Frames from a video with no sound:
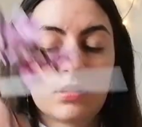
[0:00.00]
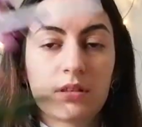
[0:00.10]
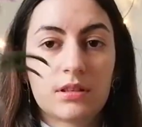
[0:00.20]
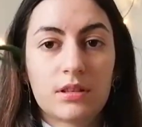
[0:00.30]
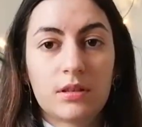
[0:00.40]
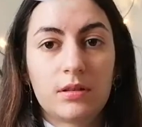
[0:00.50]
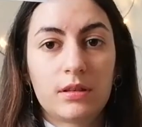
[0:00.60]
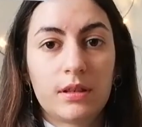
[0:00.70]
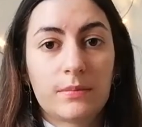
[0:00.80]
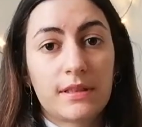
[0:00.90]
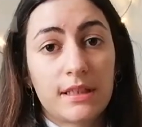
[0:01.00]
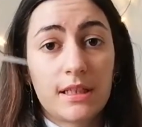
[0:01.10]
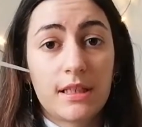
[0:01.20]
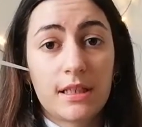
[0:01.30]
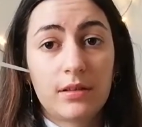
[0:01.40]
So I'm
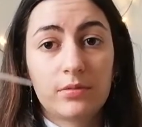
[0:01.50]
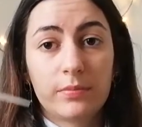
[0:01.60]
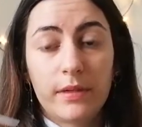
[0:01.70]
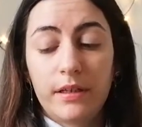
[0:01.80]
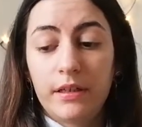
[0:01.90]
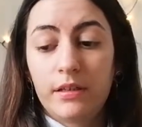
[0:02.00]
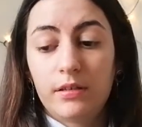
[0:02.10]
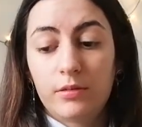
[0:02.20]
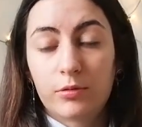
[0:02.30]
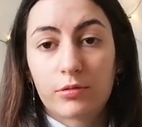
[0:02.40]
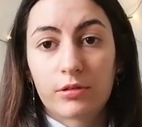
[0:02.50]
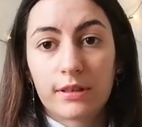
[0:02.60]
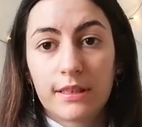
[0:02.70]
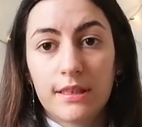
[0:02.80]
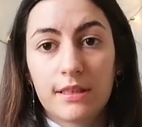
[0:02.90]
taking out my
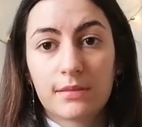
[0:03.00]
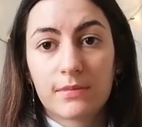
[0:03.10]
orchid